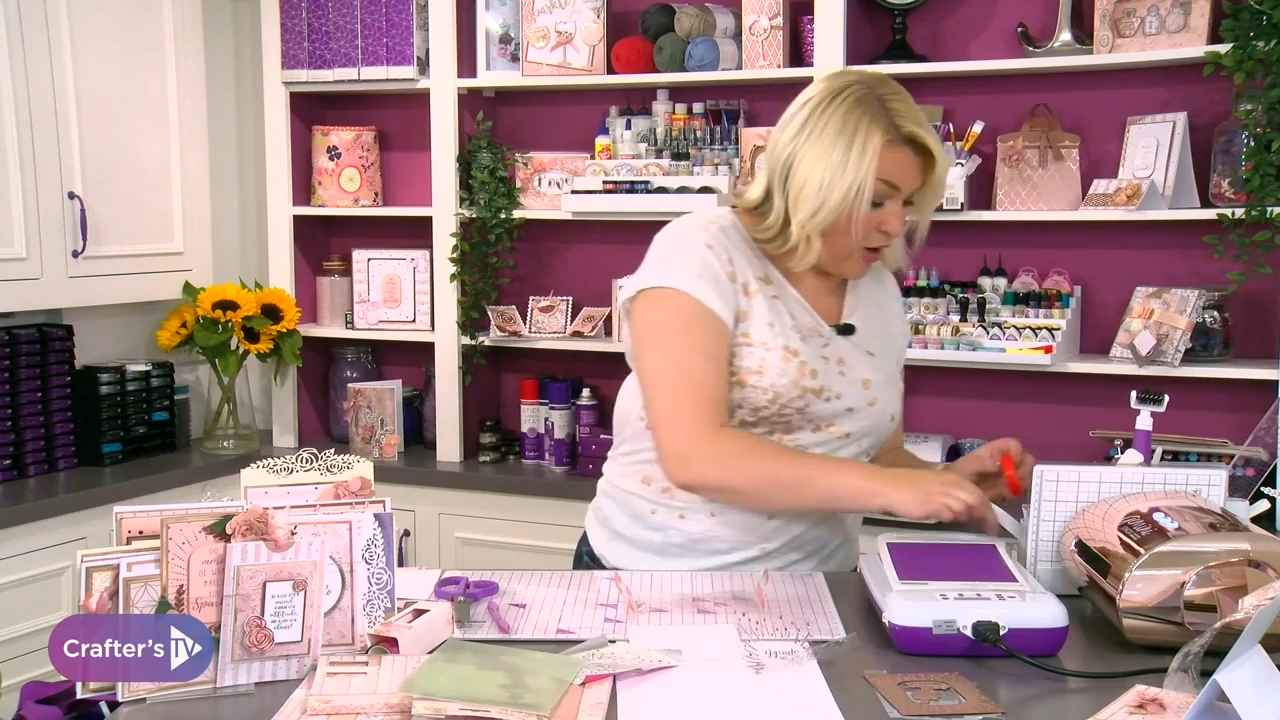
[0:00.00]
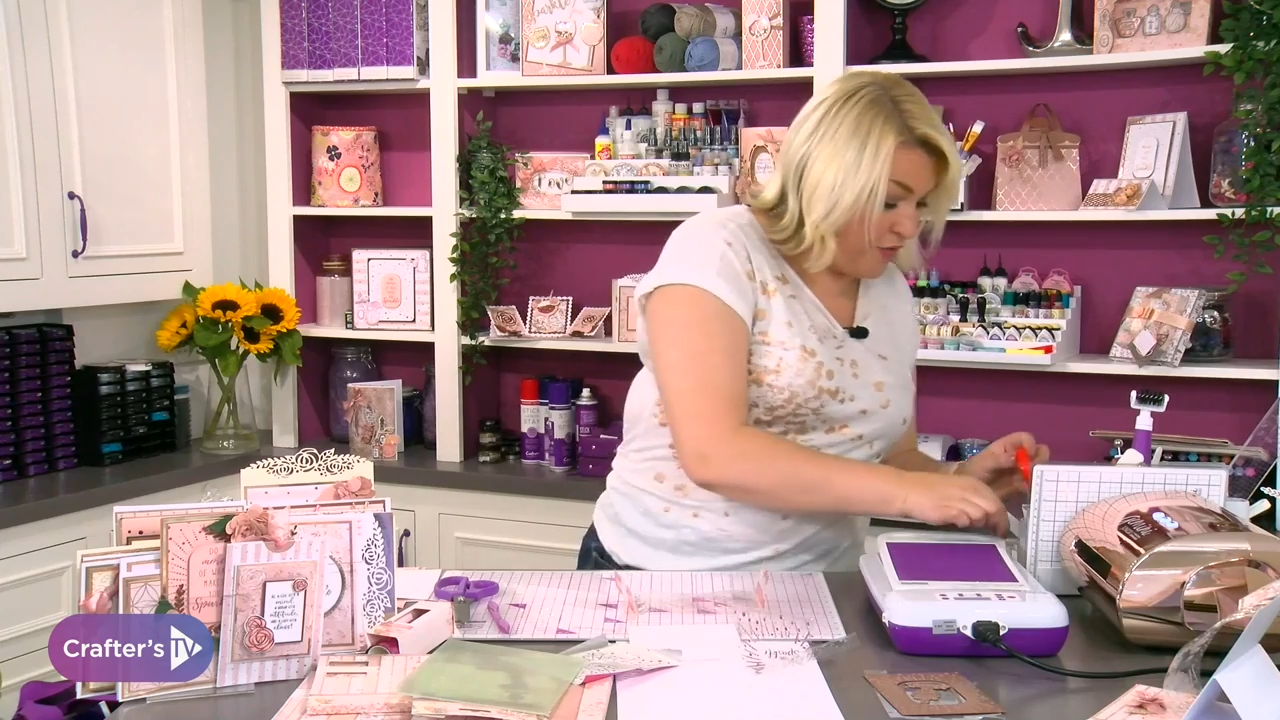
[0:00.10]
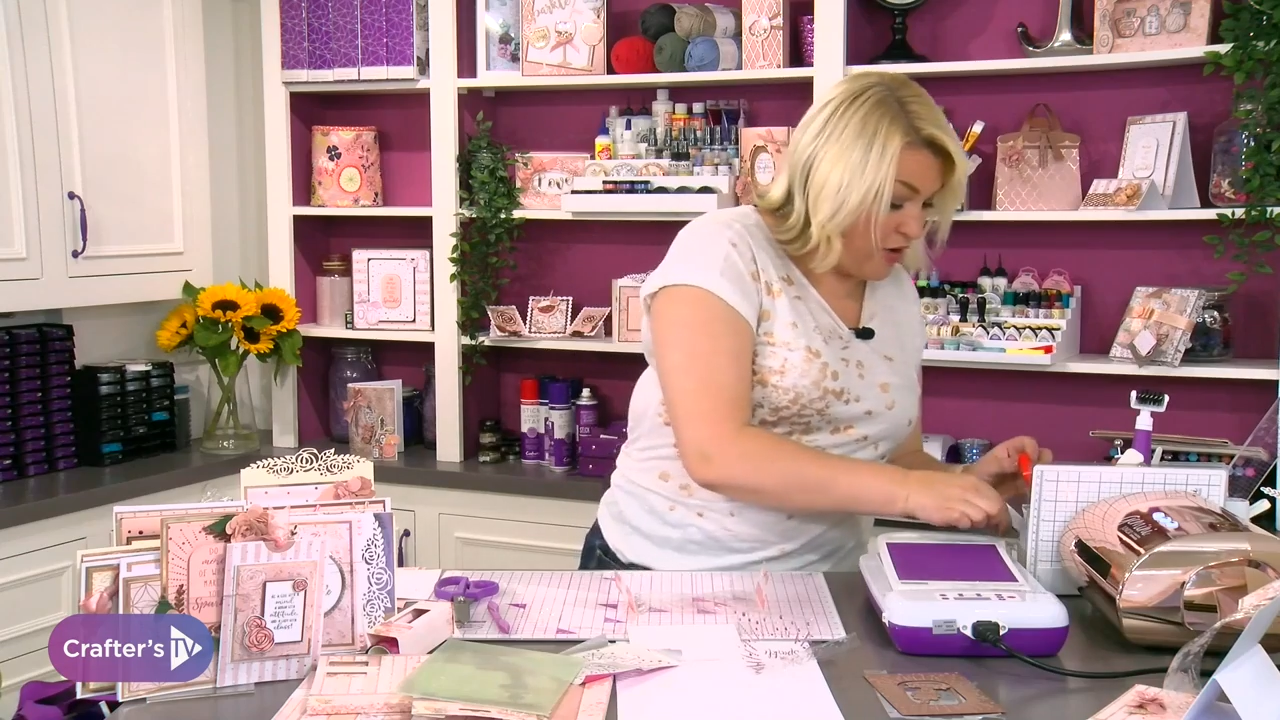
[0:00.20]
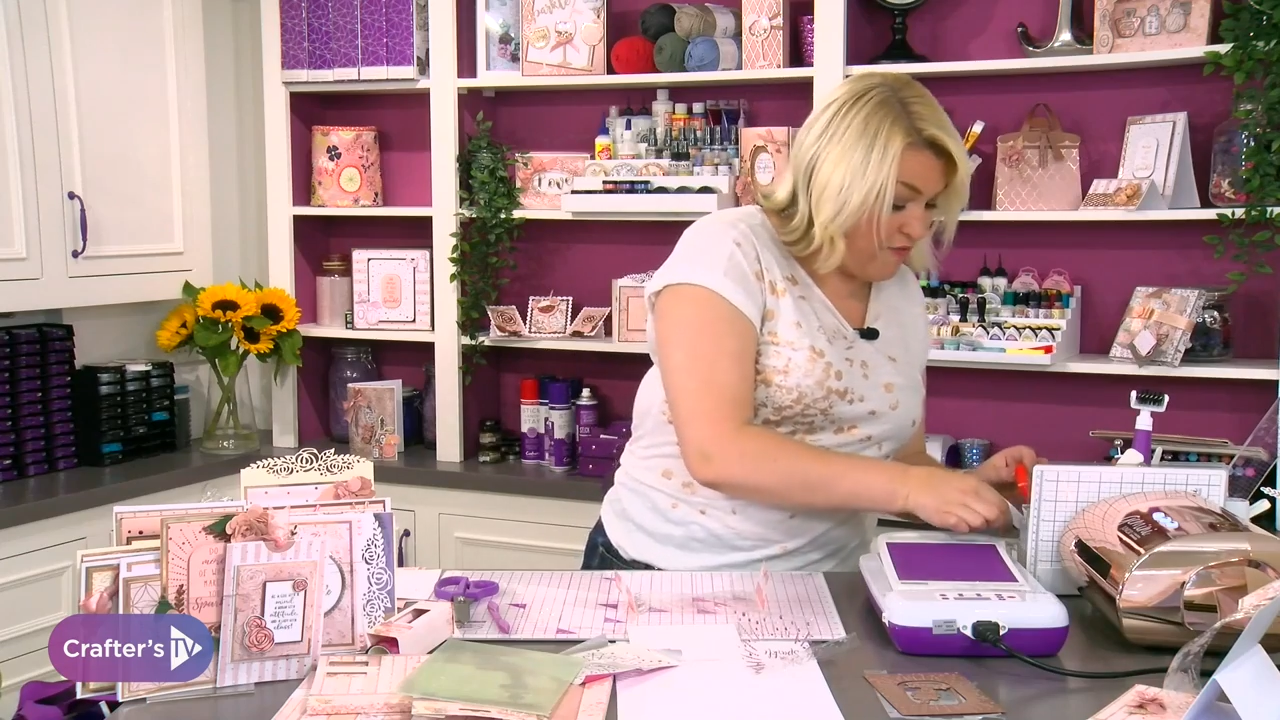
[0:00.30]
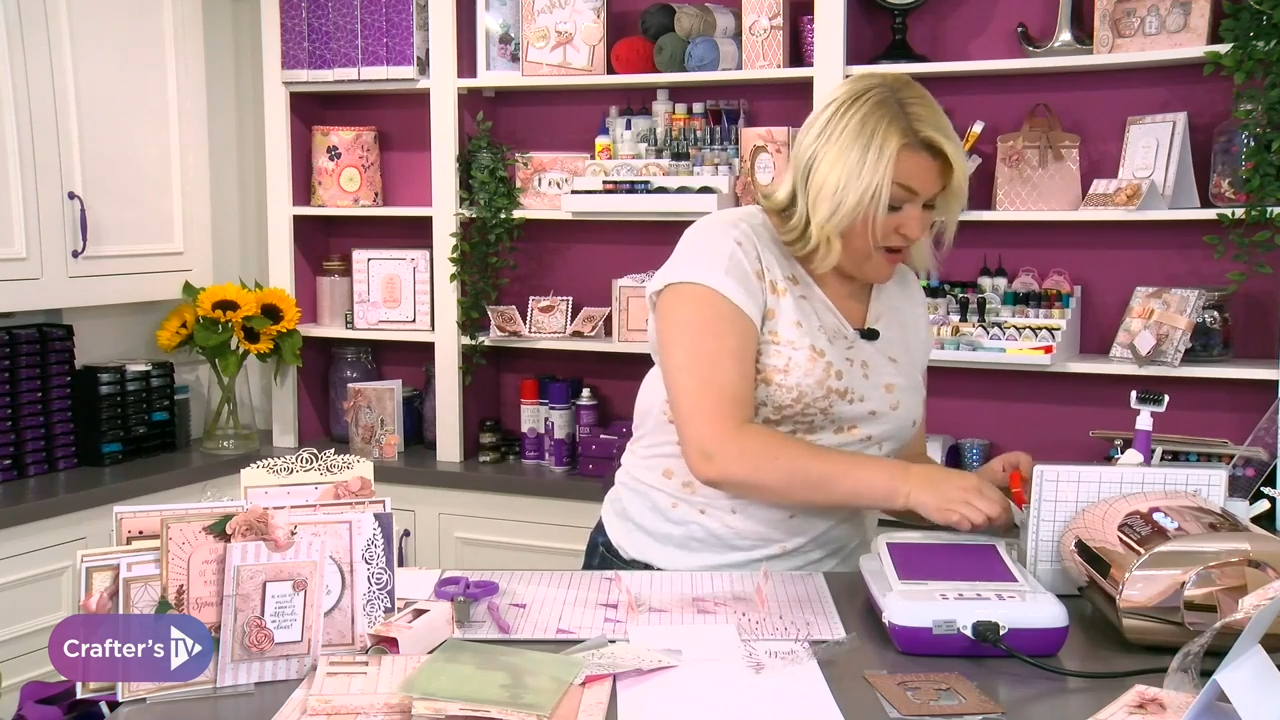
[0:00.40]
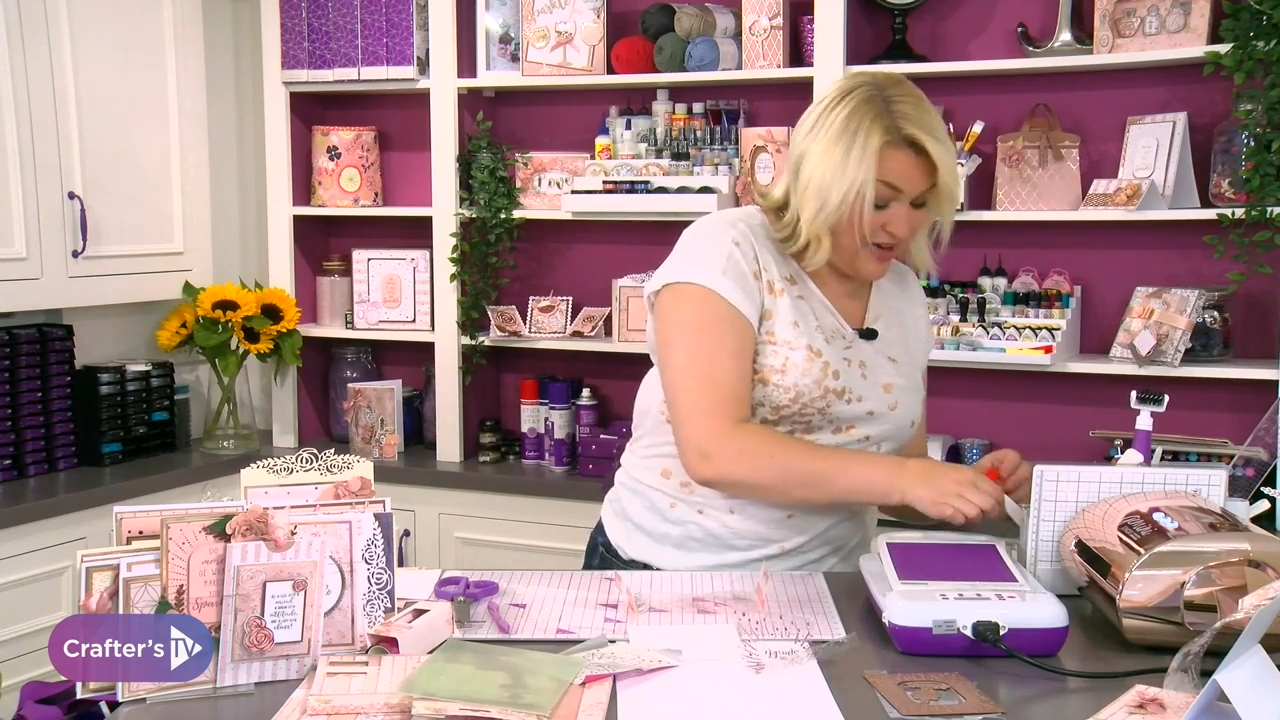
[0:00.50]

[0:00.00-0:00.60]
off your red